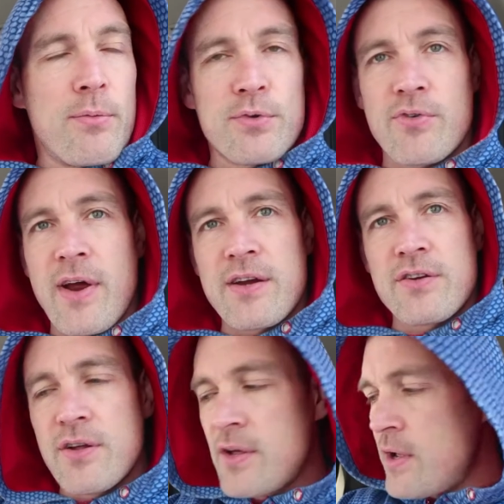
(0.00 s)
almost
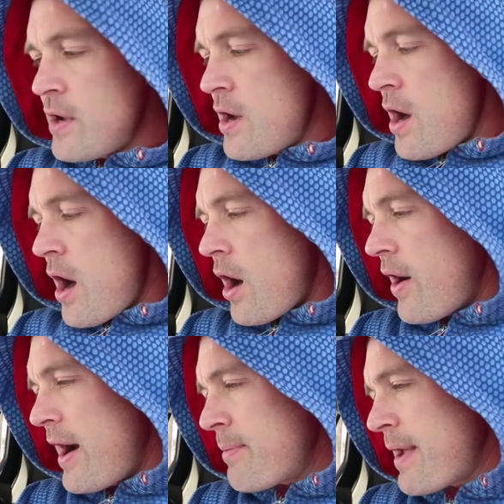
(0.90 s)
crashed.
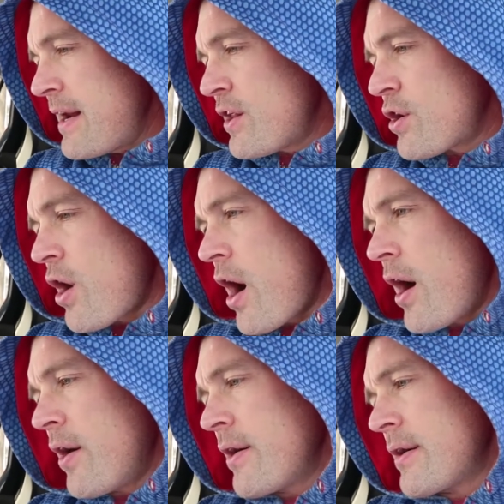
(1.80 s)
All right, I'm getting in the
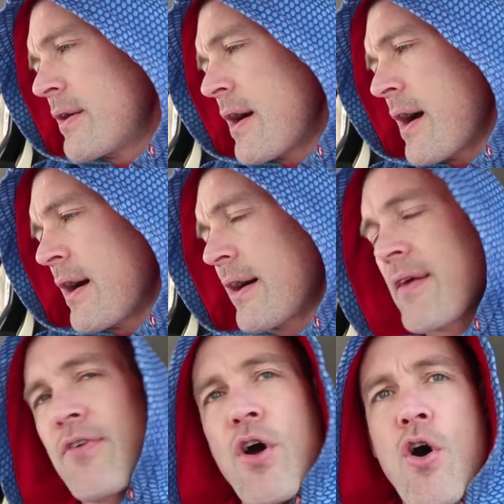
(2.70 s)
car, uh,
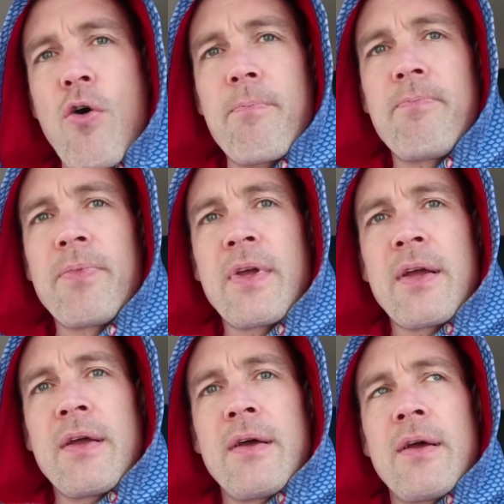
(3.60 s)
leaving home.
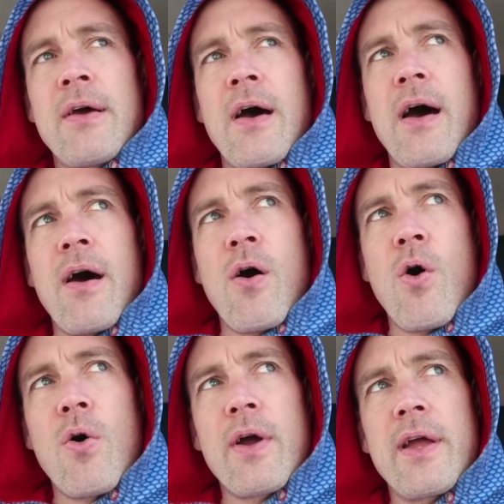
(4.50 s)
Uh,
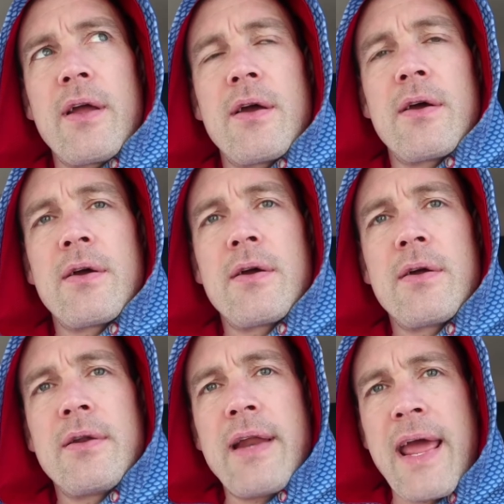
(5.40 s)
holy
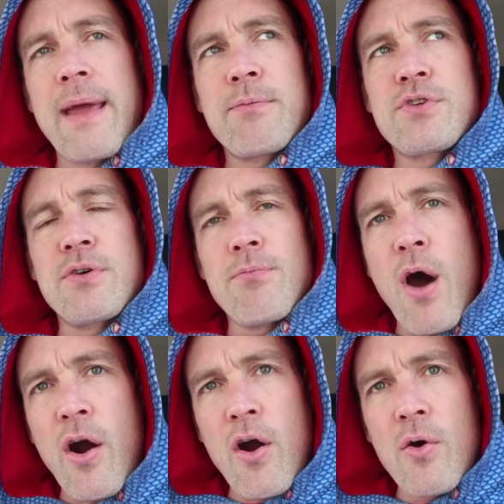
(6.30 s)
names
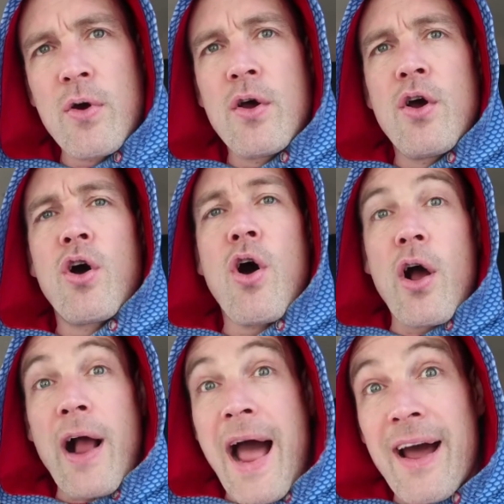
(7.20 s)
tomorrow.
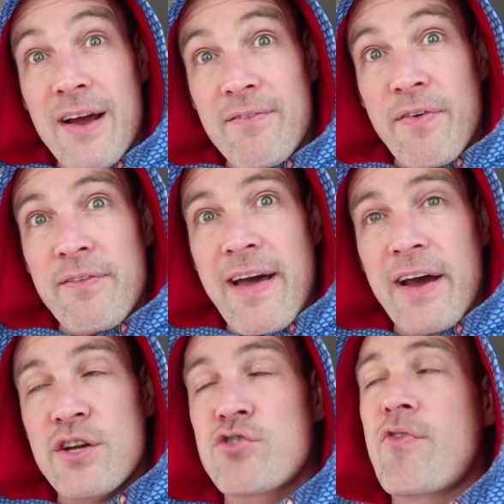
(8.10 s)
Long Island for
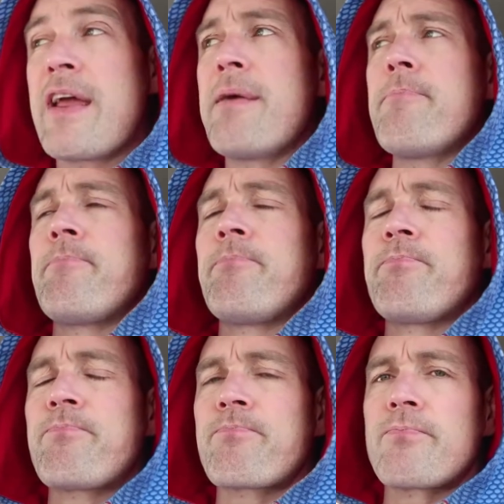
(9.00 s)
Valley Stream.
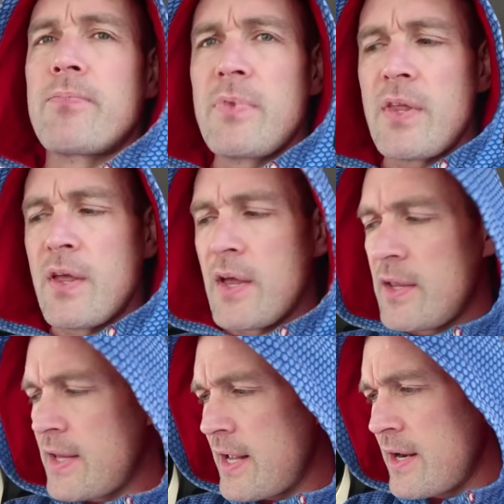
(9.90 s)

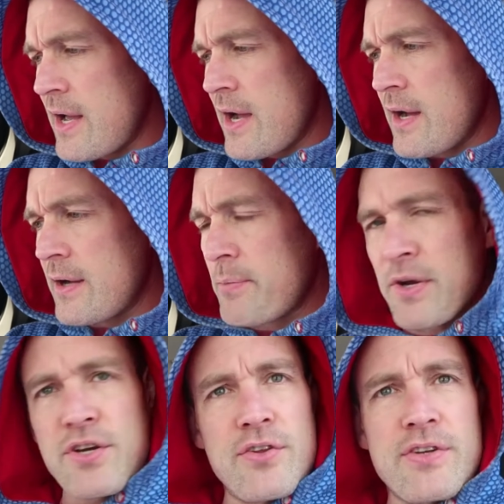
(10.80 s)
And then uh, a
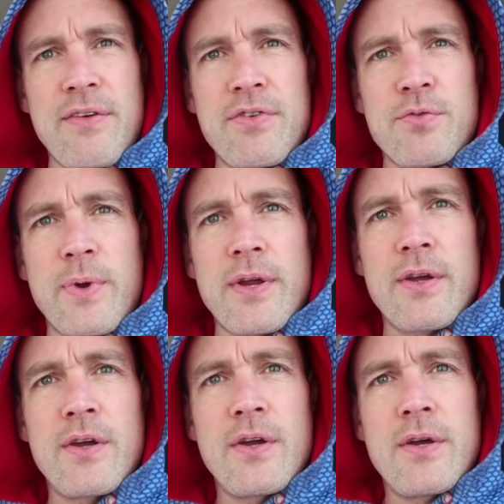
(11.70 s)
bunch of other stuff this
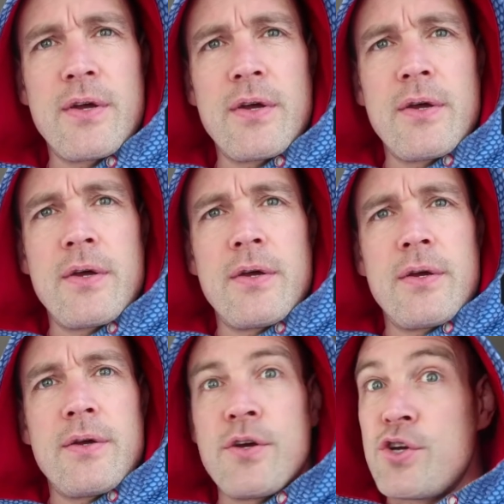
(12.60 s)
week.
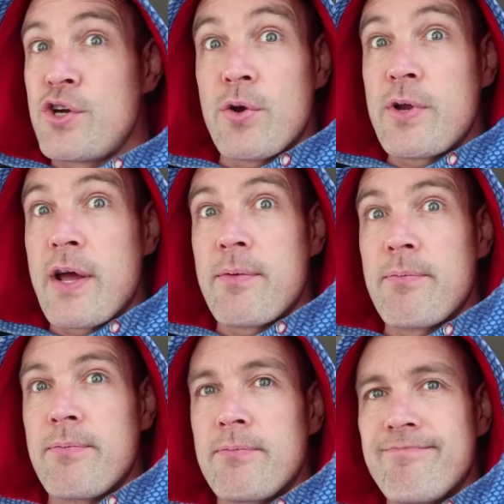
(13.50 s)

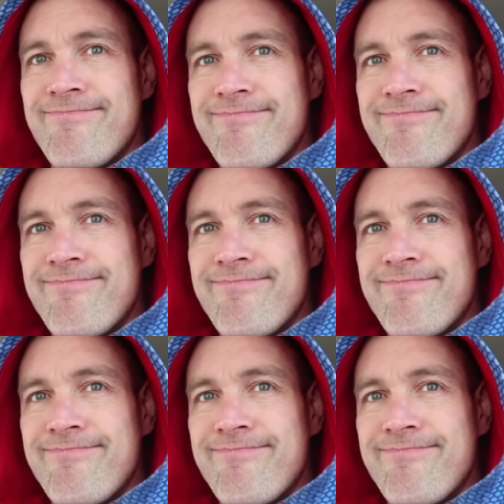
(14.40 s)
Showtime.